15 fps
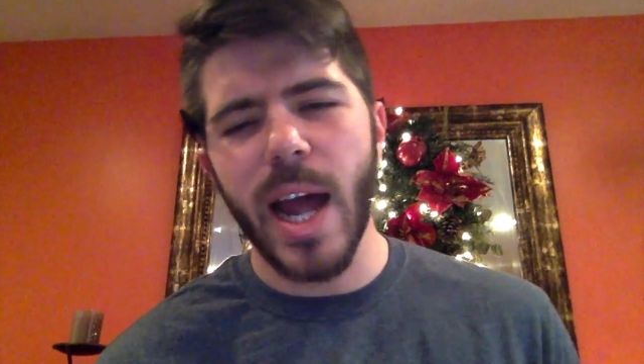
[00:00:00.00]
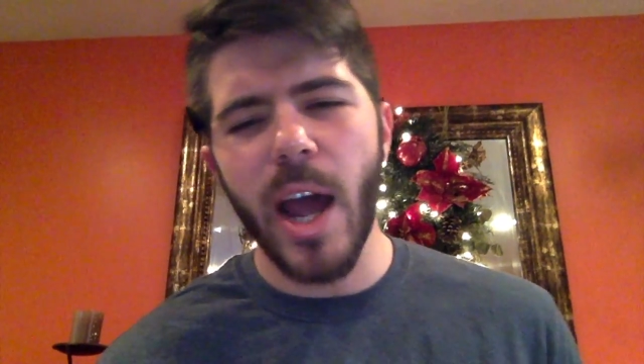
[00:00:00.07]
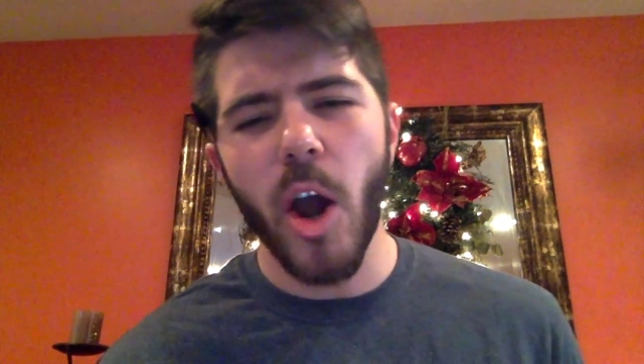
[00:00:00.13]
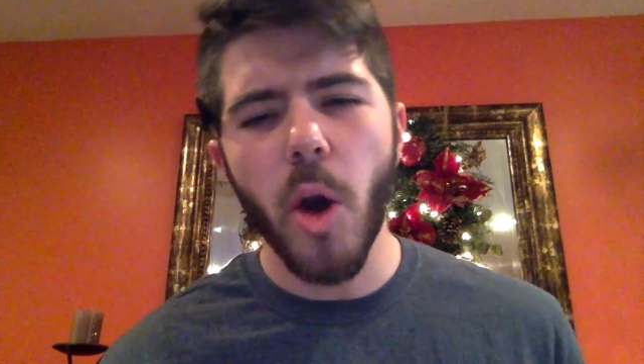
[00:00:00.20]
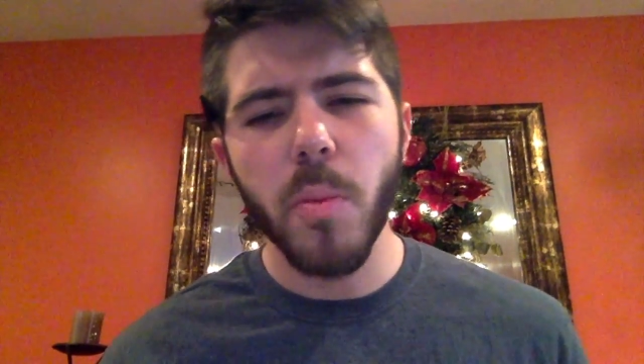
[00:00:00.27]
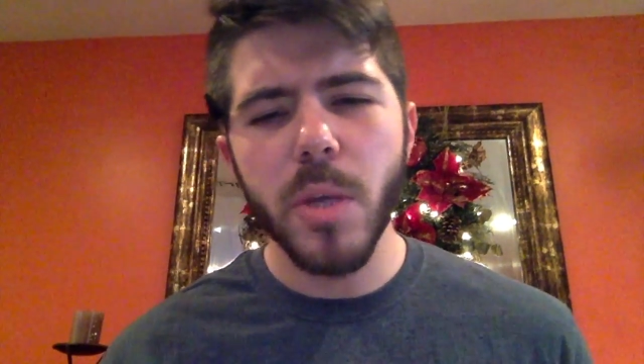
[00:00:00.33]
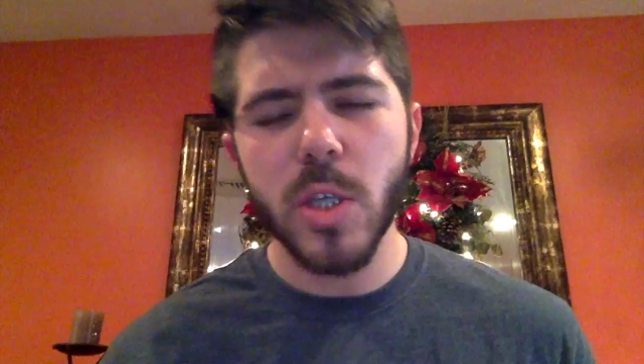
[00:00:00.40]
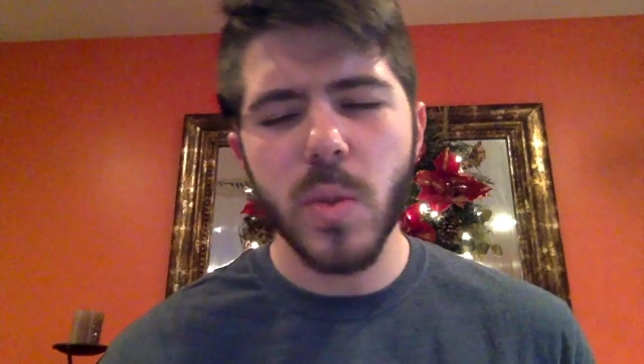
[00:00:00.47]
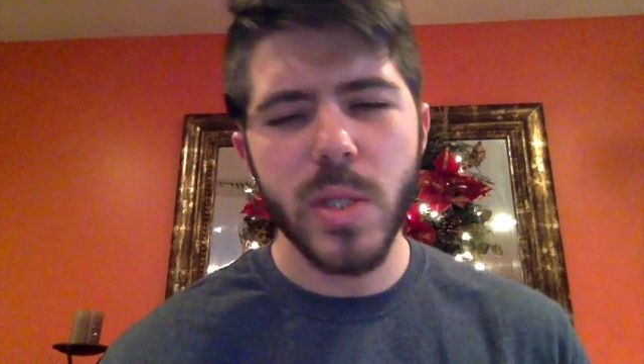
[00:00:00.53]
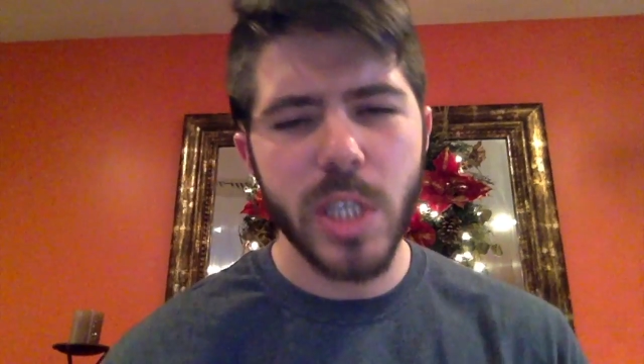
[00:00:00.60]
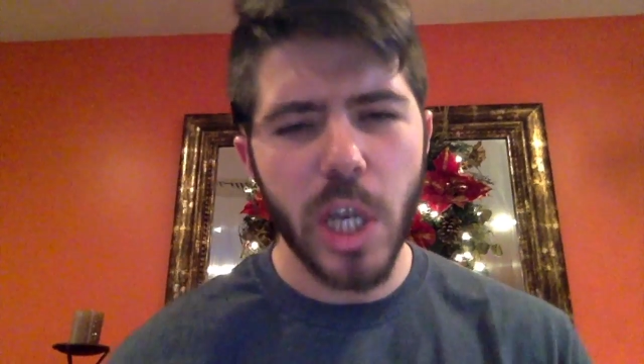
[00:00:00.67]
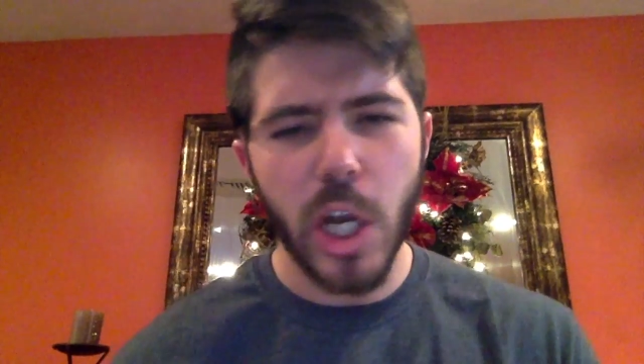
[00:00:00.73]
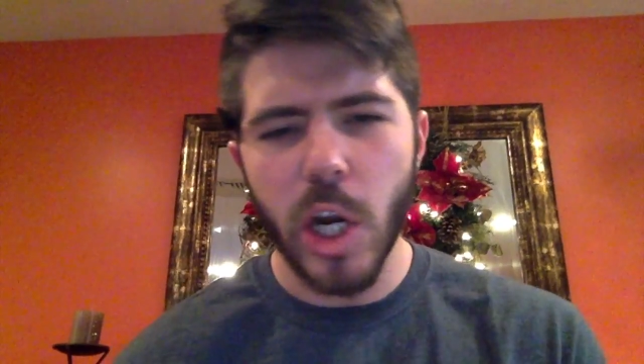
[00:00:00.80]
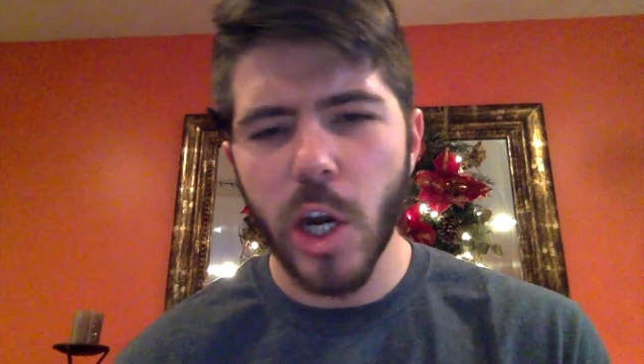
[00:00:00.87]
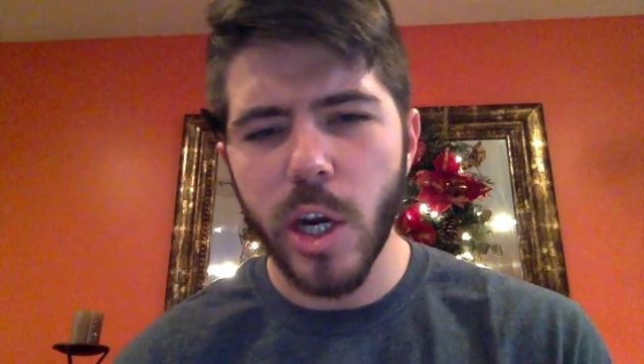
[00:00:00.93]
I hope this was
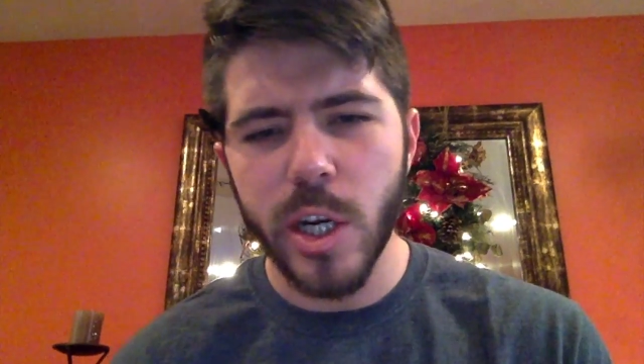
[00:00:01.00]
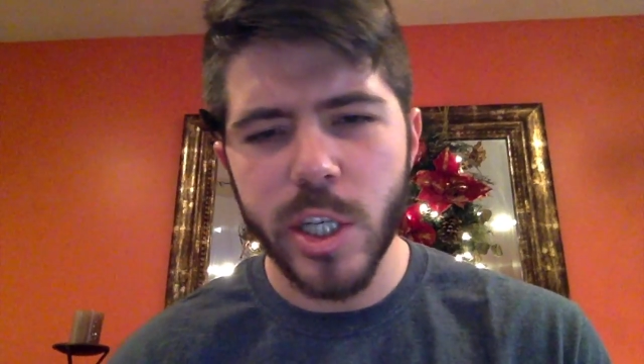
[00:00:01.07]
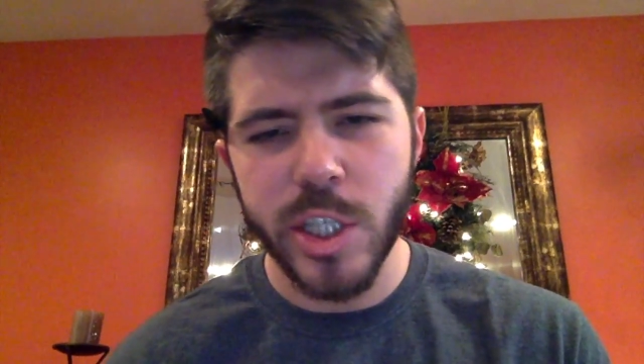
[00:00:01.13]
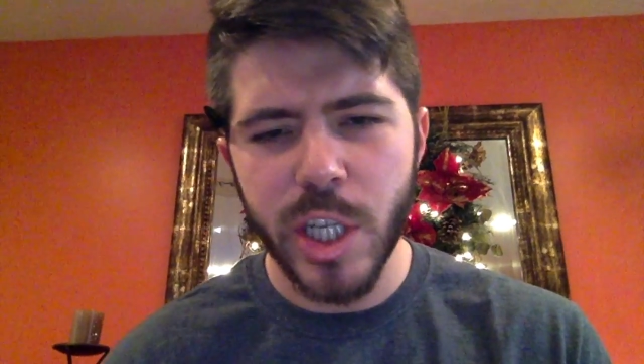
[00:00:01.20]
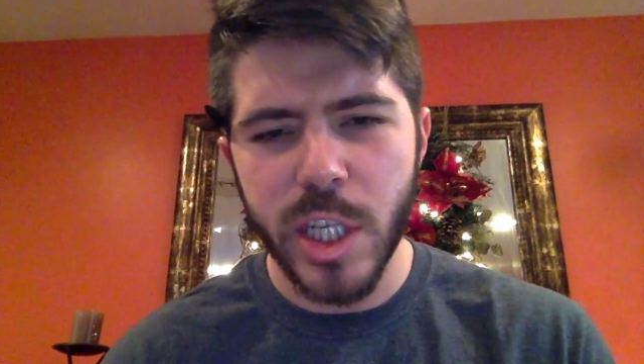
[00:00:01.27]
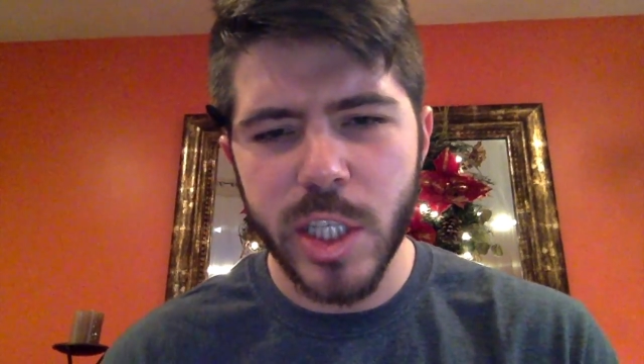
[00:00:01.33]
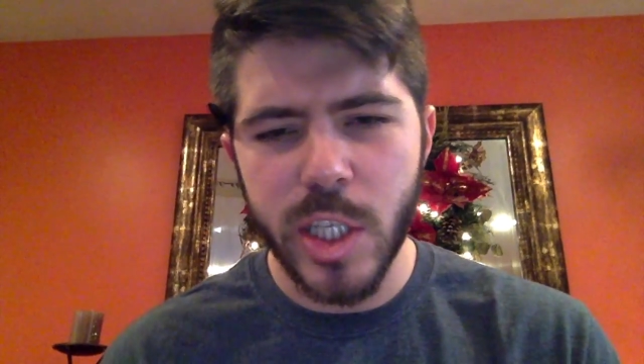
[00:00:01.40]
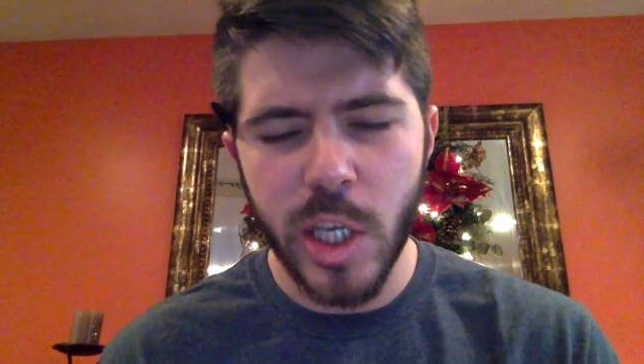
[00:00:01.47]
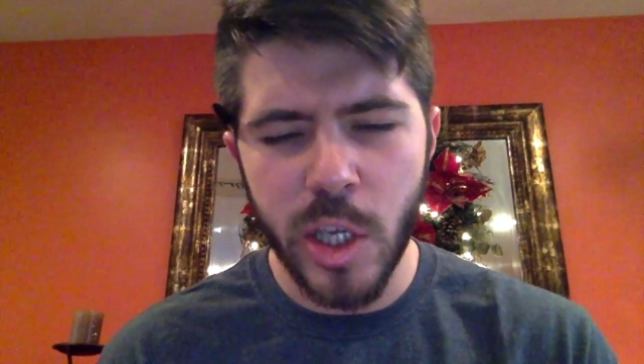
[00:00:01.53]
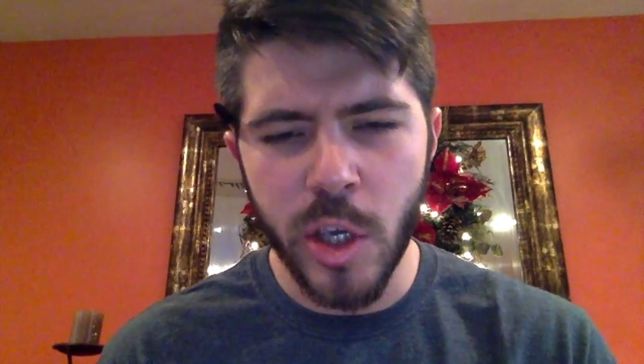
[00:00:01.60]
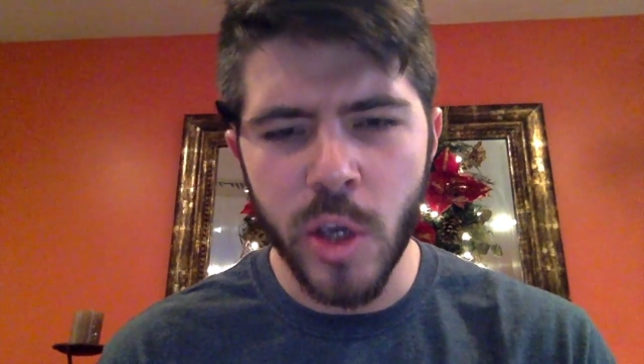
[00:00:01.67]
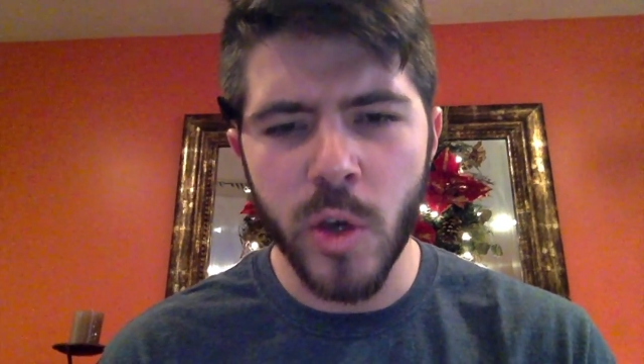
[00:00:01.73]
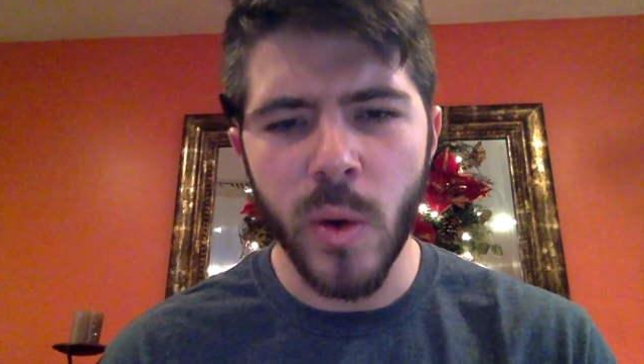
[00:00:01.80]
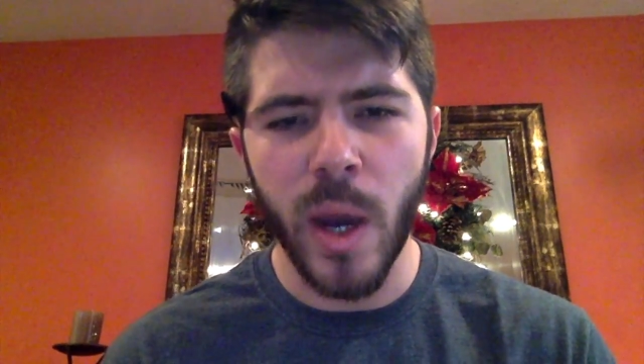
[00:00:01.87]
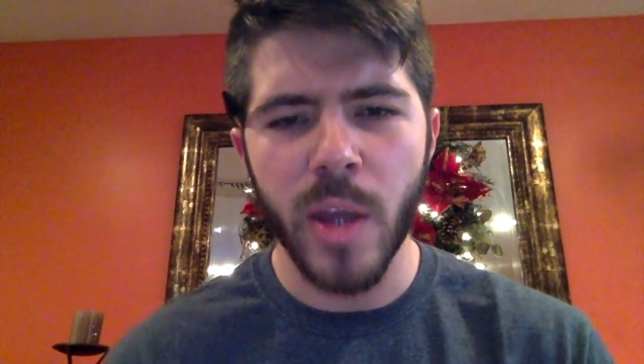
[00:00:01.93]
encouraging to you.